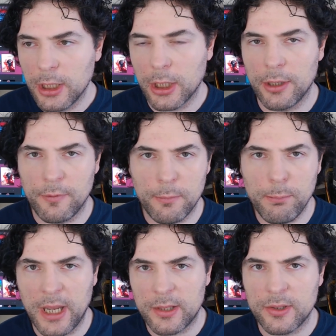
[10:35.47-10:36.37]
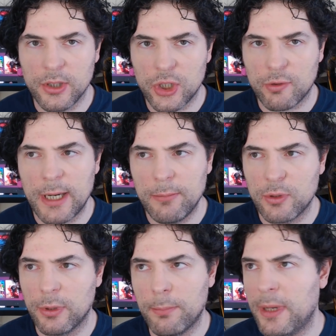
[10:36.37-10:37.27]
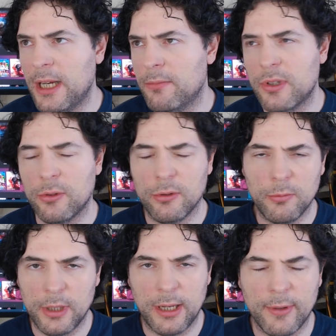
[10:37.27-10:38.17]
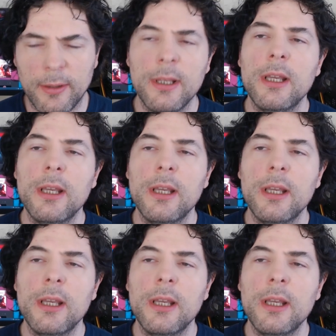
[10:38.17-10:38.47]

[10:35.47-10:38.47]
kind of mix the streams or the beams or whatever.